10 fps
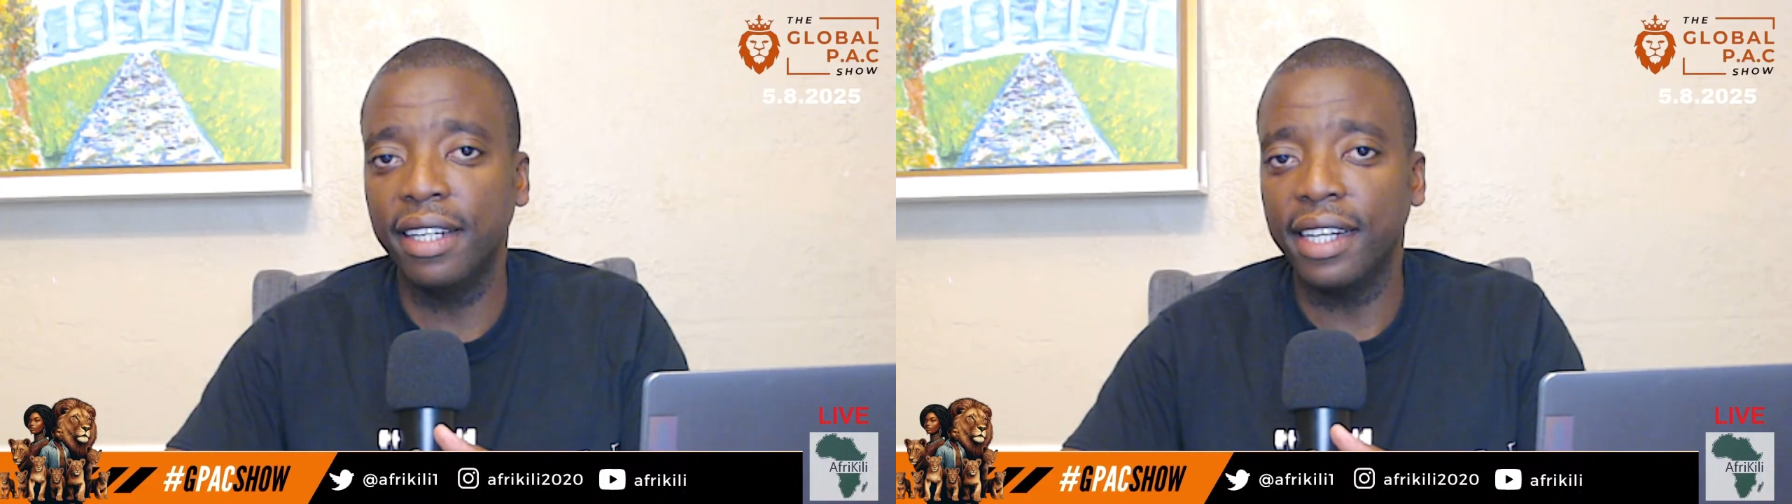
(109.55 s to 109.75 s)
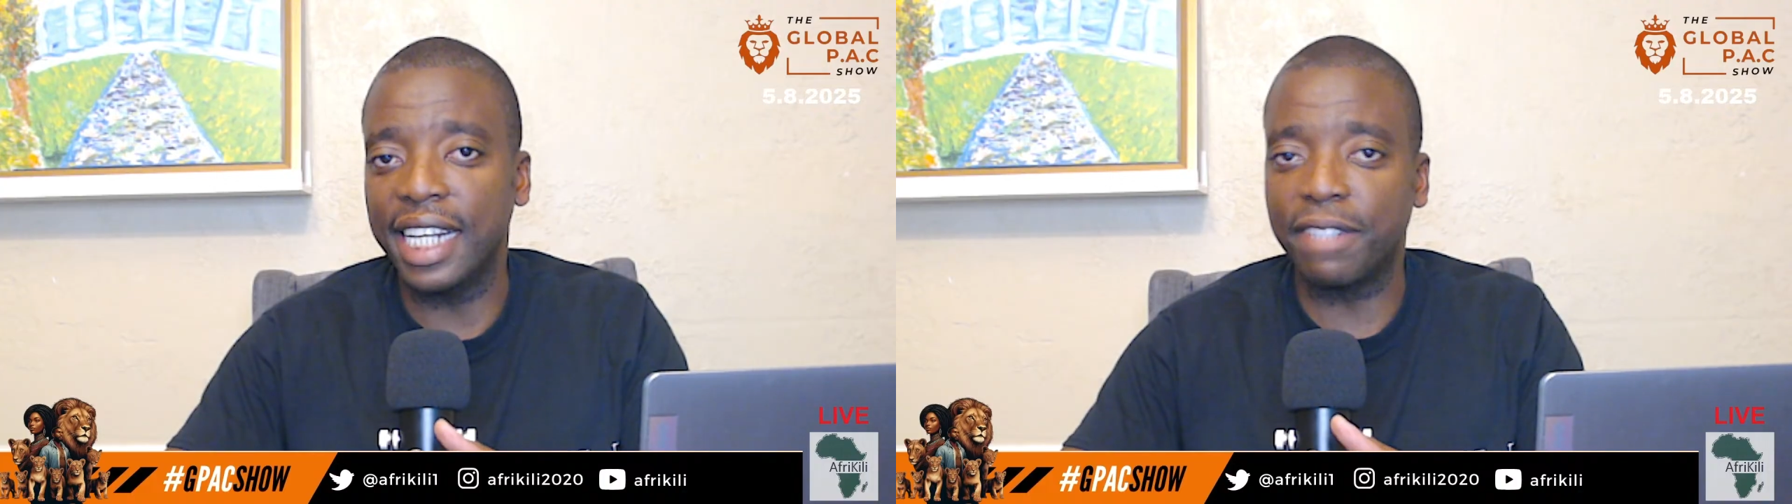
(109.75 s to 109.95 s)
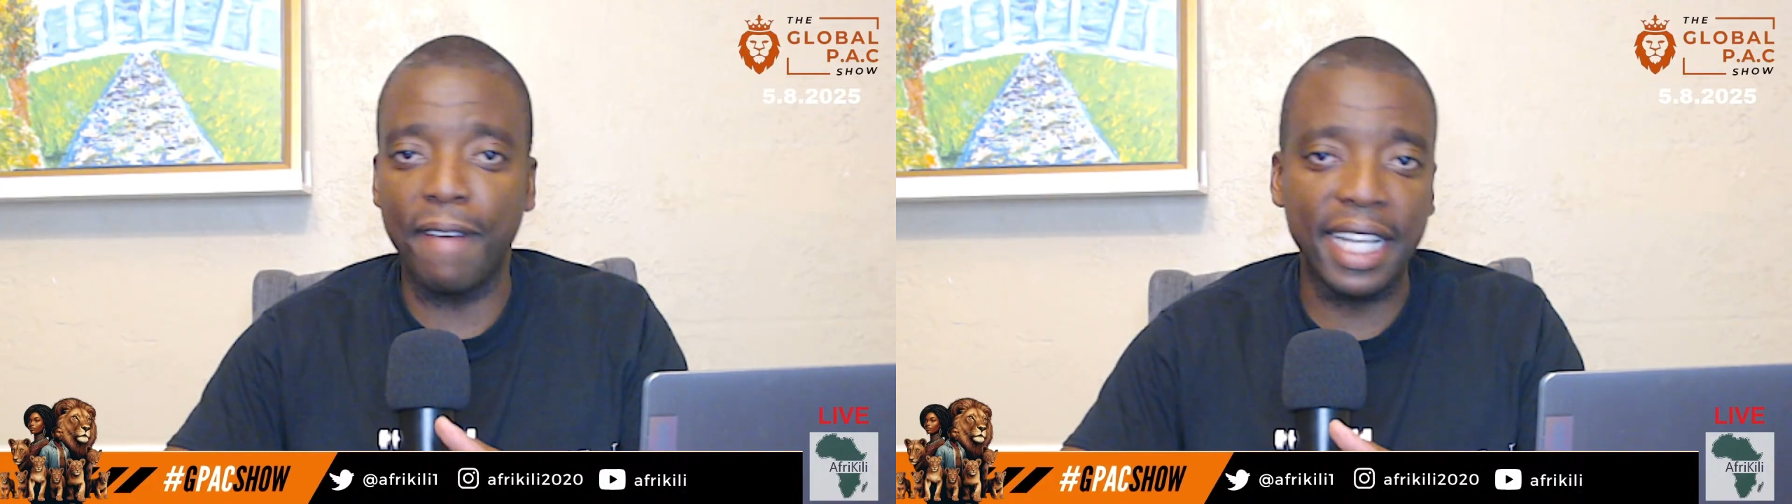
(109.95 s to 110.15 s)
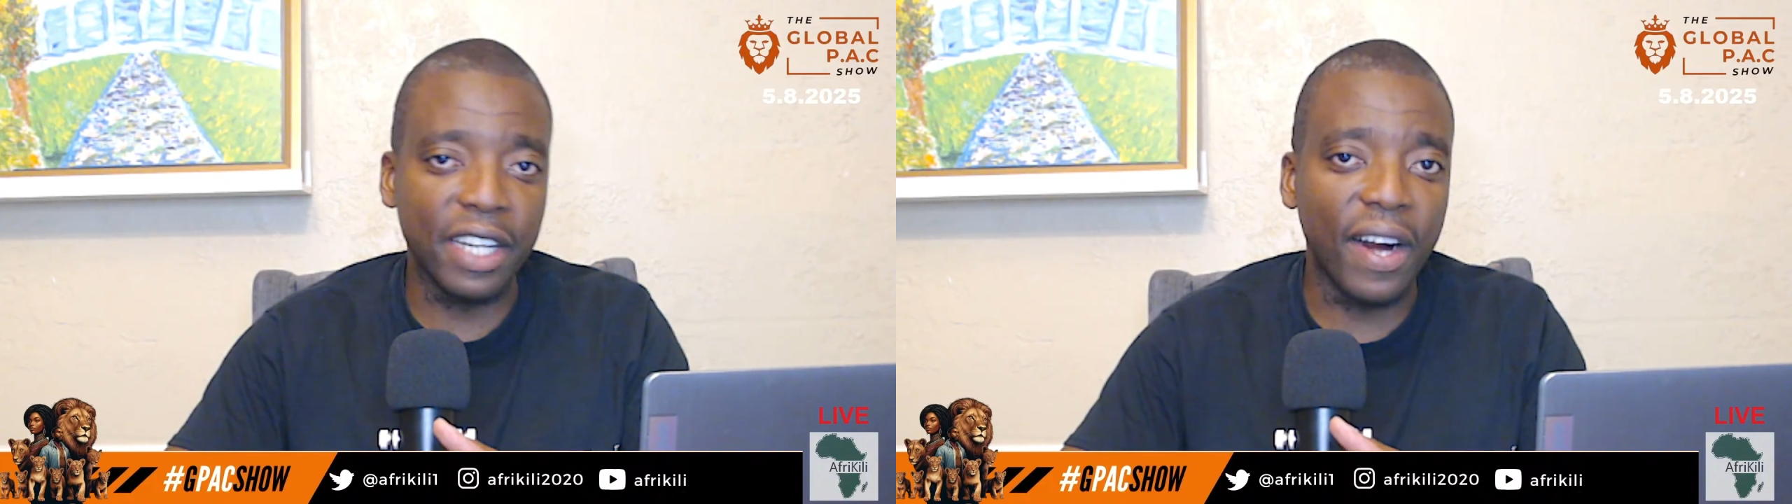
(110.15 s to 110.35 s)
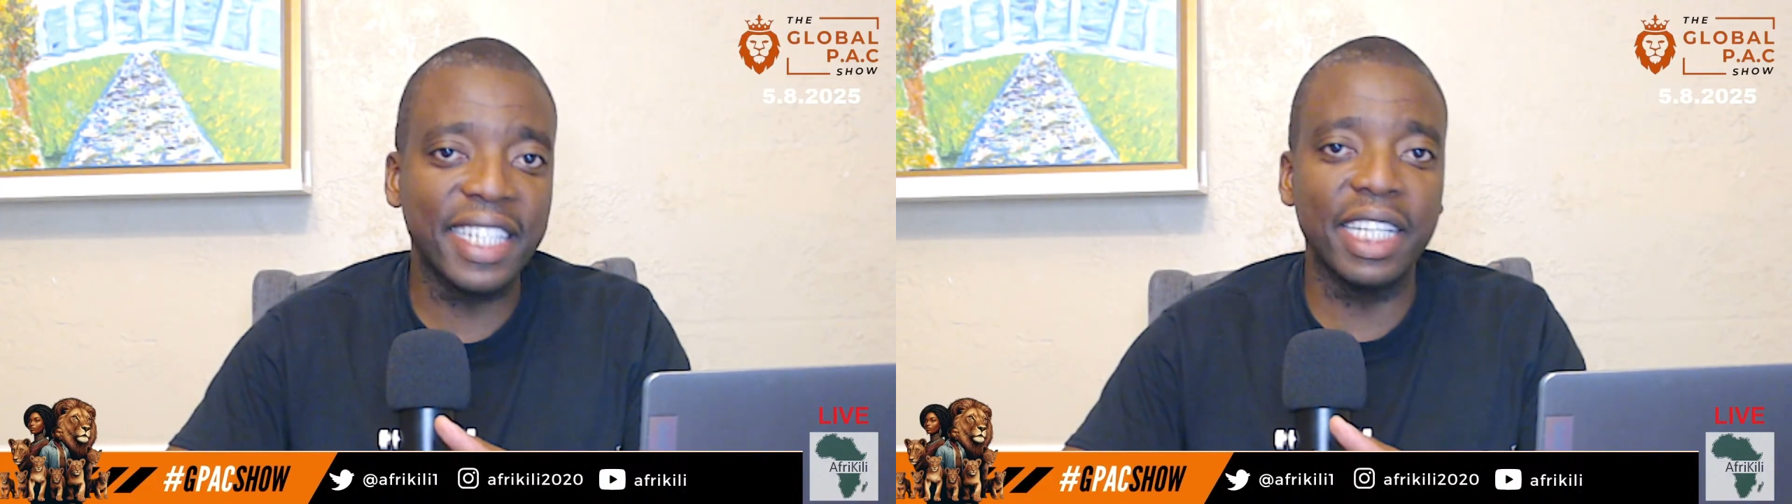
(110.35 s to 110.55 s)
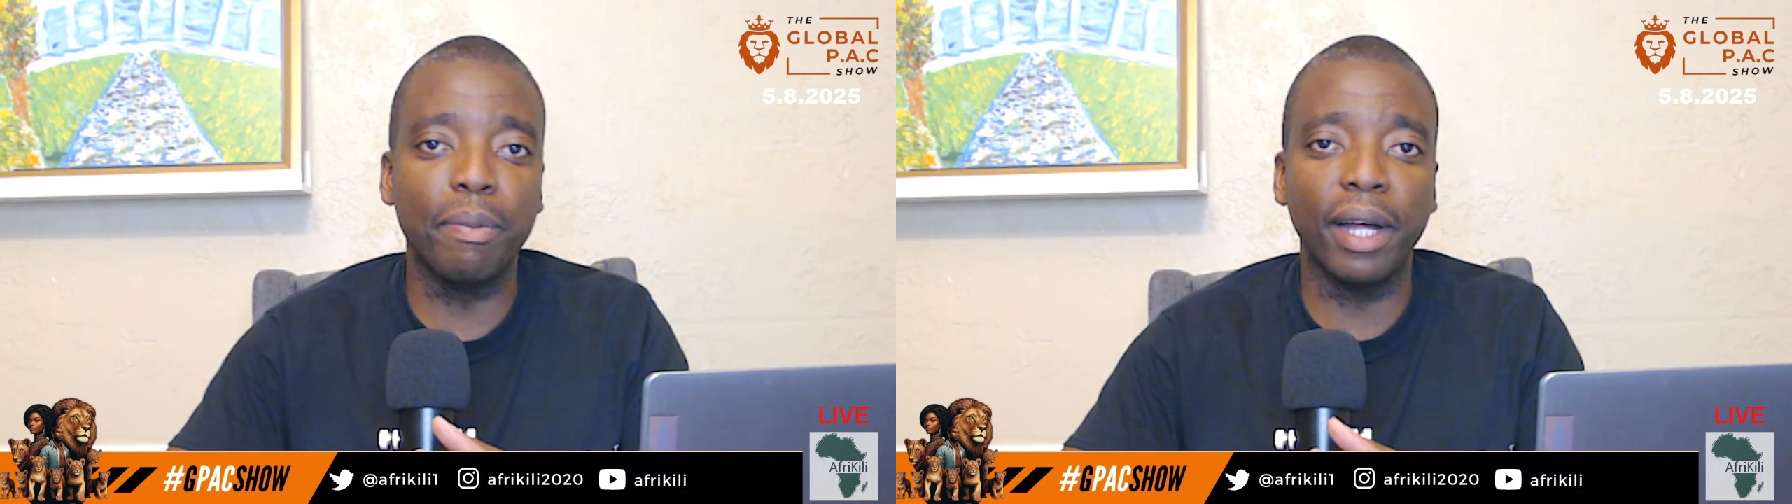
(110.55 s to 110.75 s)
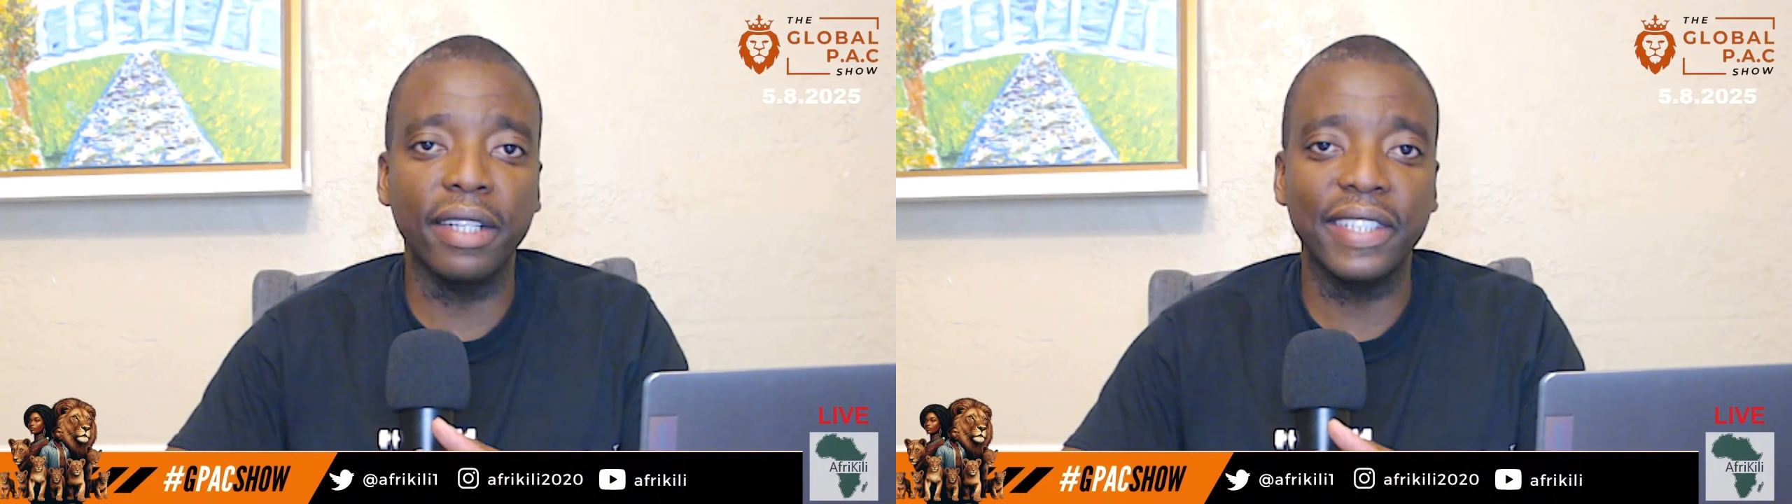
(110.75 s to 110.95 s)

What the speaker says: Let's fasten our seatbelts.